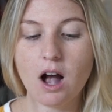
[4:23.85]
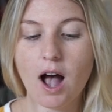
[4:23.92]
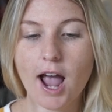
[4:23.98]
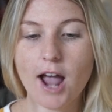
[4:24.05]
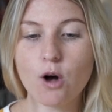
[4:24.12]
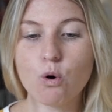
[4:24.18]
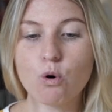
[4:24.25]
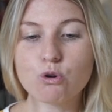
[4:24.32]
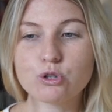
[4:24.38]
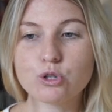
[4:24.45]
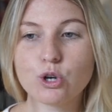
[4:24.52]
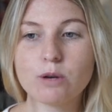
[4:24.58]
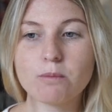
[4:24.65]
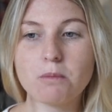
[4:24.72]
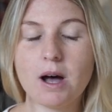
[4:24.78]
I
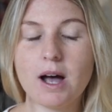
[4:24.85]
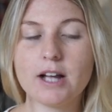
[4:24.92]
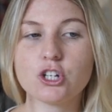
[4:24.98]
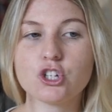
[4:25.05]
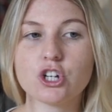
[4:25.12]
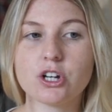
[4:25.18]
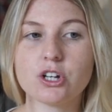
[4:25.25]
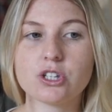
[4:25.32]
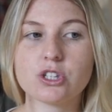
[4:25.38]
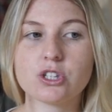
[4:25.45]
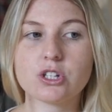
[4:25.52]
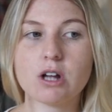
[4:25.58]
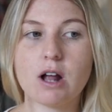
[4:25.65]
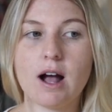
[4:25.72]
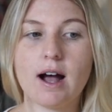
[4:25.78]
also might
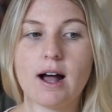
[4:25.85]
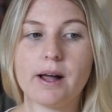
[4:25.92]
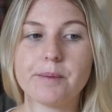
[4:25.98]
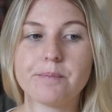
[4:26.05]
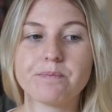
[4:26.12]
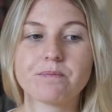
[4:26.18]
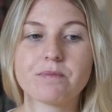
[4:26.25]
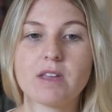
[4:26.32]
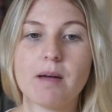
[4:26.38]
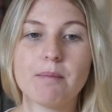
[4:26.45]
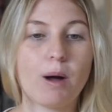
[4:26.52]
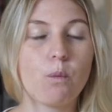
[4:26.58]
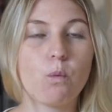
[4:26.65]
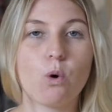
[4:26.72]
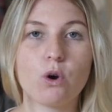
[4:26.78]
just get
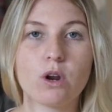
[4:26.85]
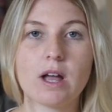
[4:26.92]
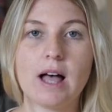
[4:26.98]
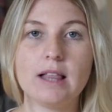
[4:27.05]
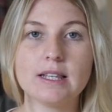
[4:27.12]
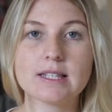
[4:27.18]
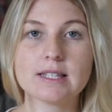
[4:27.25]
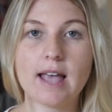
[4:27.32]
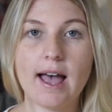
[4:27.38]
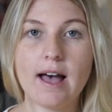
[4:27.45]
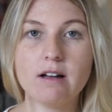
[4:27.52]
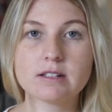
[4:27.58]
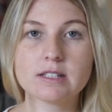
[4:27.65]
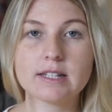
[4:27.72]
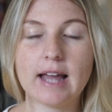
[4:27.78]
my watercolors
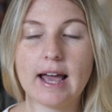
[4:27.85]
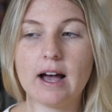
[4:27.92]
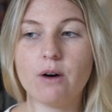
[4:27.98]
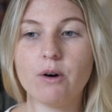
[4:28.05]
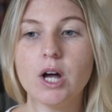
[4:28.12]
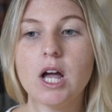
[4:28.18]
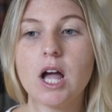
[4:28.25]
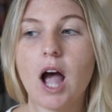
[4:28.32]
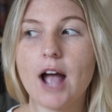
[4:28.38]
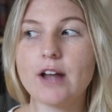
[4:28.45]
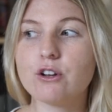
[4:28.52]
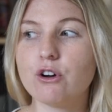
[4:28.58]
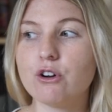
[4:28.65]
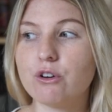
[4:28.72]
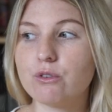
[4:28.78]
out. Now, I
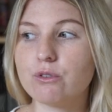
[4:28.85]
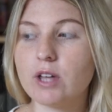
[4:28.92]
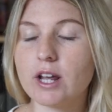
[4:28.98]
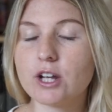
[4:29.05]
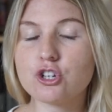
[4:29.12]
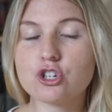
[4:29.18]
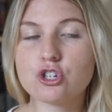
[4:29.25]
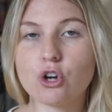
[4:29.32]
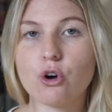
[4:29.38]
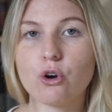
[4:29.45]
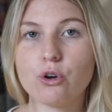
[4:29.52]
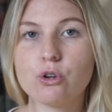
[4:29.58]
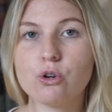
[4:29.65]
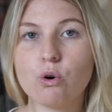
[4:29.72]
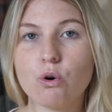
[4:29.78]
know that I
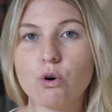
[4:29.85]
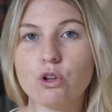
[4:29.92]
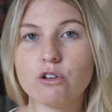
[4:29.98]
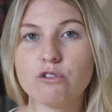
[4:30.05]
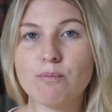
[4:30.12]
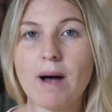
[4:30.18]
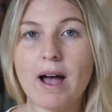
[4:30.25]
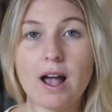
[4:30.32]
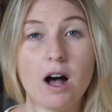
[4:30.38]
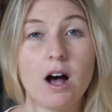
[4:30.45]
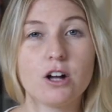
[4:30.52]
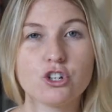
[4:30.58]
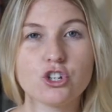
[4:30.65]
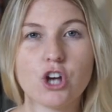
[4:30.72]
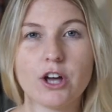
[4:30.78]
showed all of my
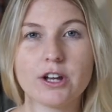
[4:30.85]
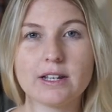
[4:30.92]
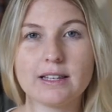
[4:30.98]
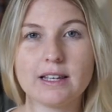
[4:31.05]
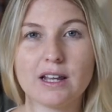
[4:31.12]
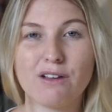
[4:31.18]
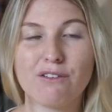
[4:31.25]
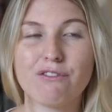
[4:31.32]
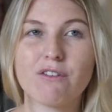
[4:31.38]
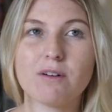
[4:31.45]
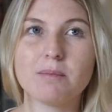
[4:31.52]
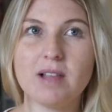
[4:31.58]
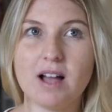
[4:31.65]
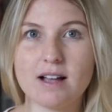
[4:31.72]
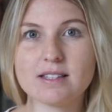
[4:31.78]
art journaling
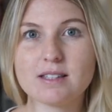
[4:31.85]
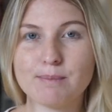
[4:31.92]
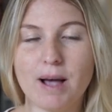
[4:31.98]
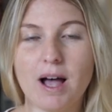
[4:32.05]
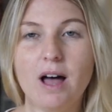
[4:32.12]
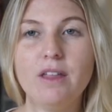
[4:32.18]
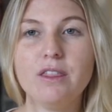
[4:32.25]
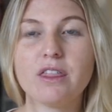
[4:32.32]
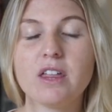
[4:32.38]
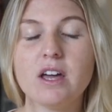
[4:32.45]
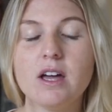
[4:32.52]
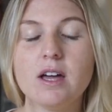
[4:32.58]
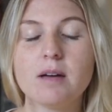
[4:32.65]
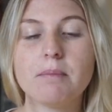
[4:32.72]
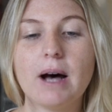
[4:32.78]
from last month,
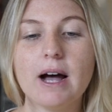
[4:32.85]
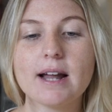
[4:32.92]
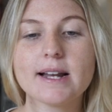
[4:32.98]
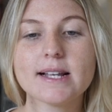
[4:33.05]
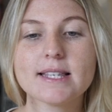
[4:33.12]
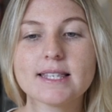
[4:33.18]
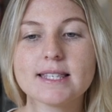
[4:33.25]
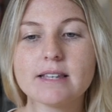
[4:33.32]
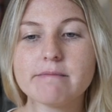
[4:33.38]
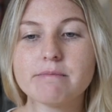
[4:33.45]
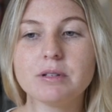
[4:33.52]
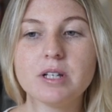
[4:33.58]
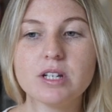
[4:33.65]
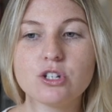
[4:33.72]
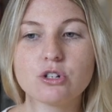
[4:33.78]
but
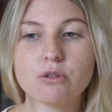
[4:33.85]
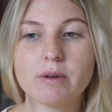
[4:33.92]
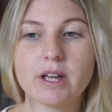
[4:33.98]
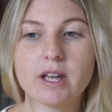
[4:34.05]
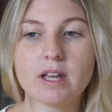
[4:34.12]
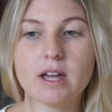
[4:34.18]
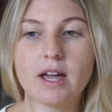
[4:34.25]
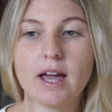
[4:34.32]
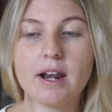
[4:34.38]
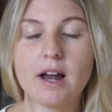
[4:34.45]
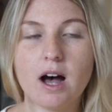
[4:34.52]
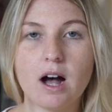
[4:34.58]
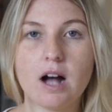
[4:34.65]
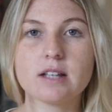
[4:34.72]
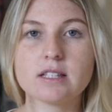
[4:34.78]
simply doing an
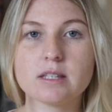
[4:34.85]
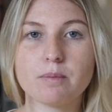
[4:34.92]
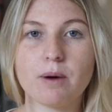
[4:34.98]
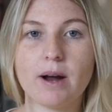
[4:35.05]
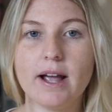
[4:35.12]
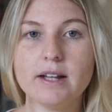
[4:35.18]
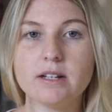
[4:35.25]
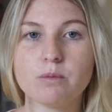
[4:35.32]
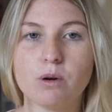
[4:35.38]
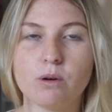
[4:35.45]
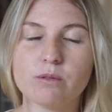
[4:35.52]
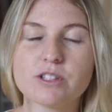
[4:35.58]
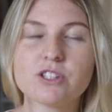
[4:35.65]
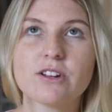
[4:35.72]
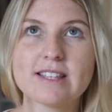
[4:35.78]
art spread, well,
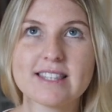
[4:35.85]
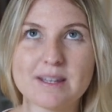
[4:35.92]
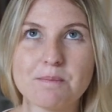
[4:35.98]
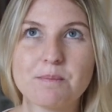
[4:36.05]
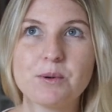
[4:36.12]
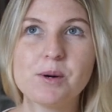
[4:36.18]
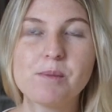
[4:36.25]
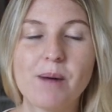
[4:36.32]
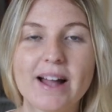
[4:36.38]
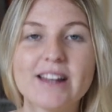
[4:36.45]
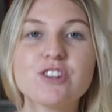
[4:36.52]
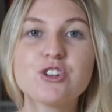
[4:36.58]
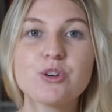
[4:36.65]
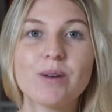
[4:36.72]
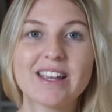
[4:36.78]
it's not simple,
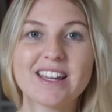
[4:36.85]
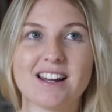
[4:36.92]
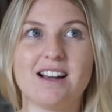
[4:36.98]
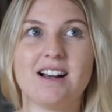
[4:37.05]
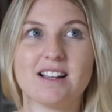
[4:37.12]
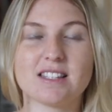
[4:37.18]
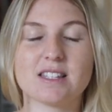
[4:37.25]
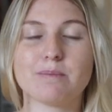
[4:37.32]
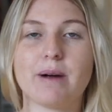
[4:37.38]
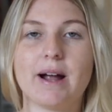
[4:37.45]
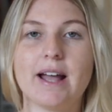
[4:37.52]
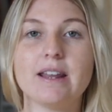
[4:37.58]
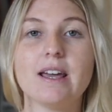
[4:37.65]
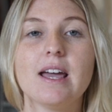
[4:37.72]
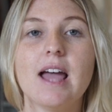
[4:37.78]
but doing an art
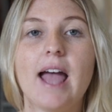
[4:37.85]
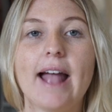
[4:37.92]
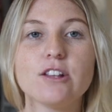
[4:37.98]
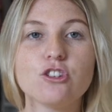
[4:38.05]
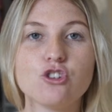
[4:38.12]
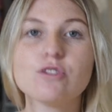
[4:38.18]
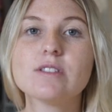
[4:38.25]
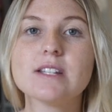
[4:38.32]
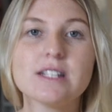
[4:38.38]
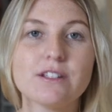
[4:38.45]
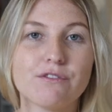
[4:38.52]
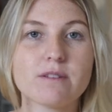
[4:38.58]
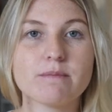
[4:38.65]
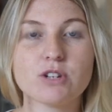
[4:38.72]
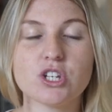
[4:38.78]
spread and using
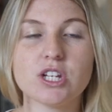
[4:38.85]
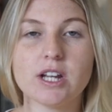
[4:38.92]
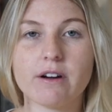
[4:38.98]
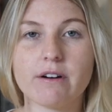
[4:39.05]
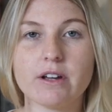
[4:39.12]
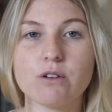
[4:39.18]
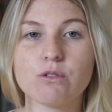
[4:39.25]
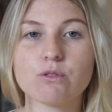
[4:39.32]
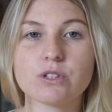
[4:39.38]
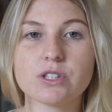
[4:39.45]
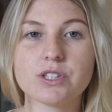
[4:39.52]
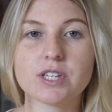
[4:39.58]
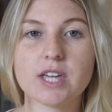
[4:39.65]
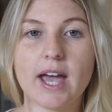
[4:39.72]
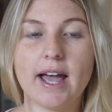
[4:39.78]
different
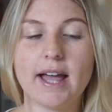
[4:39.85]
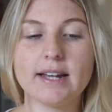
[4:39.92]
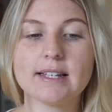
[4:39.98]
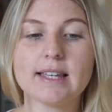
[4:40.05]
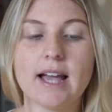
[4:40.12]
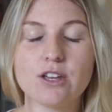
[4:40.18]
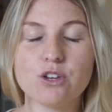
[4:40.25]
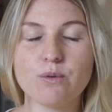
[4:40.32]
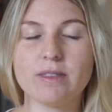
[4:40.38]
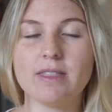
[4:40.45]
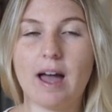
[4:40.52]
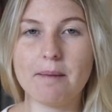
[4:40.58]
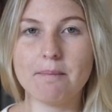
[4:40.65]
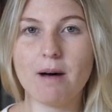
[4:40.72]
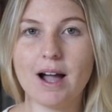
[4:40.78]
materials can get you in
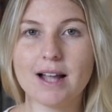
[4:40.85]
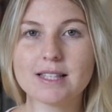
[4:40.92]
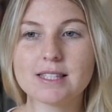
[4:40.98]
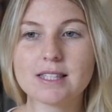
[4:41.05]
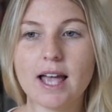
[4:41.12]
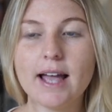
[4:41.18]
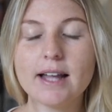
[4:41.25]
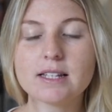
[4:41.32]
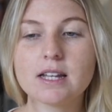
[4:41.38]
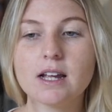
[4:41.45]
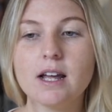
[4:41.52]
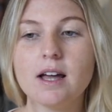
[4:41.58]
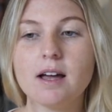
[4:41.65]
that mindset.